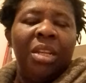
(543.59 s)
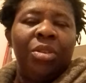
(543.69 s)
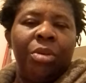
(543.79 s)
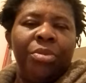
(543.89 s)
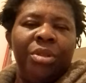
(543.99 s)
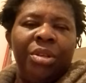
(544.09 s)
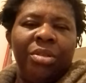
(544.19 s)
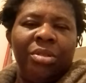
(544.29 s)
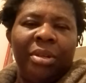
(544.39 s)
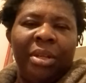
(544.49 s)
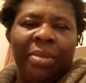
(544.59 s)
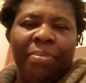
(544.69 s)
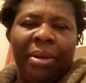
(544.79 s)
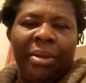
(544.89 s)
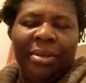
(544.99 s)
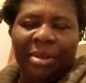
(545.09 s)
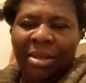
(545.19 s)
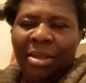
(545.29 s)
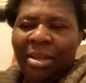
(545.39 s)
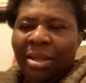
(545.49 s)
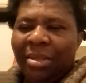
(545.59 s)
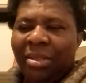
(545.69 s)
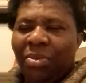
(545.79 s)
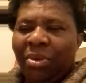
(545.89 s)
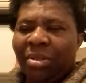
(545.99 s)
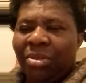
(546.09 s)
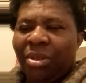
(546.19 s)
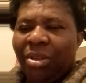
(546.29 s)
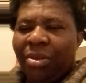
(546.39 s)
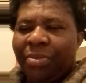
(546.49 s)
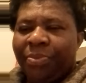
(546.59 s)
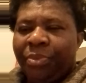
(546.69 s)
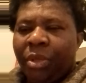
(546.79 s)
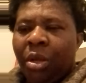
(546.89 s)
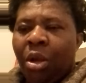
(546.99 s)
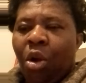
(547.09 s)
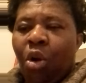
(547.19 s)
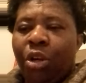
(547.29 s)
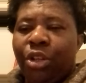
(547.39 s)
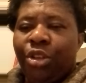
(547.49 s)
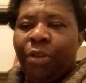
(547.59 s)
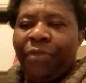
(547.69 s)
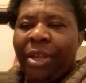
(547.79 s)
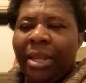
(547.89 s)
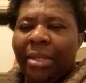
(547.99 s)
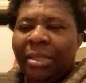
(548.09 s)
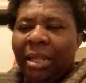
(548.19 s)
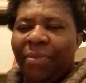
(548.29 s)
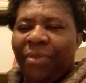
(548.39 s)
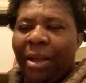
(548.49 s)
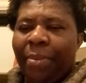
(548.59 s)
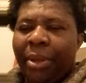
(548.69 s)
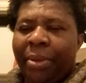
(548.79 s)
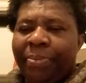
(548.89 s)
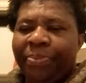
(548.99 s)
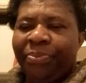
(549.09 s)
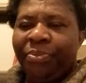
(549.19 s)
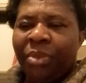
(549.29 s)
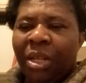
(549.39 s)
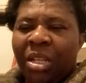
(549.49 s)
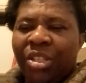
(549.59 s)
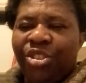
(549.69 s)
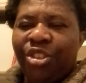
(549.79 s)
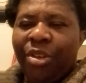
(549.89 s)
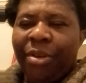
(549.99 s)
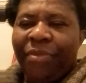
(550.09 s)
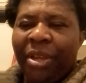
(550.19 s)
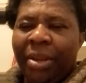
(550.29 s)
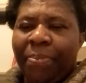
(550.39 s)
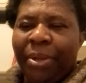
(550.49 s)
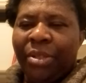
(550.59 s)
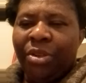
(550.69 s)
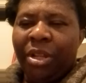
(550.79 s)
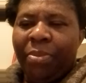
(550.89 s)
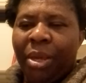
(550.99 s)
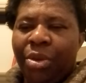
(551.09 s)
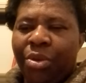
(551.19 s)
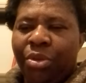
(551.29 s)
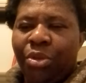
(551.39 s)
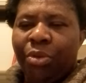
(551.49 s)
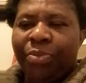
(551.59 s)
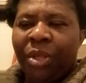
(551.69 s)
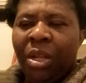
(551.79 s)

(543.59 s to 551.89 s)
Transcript: Then come to no Sunday pan and see what is going on. Oh Dio, vieni a salvarmi. Signore, vieni presto in mi aiuto.